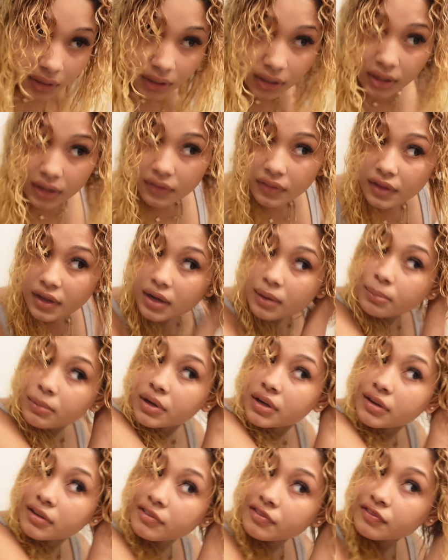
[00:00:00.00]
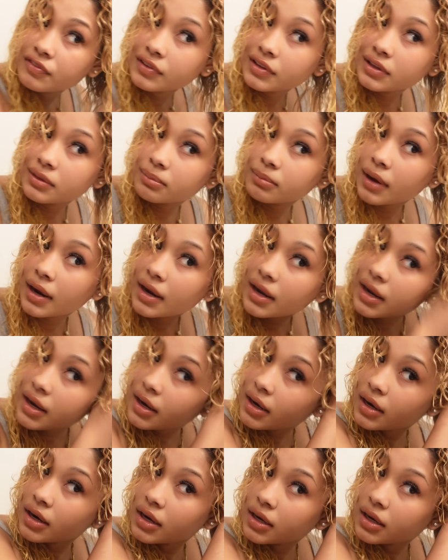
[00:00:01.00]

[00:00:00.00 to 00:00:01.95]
And then I'm gonna flip my hair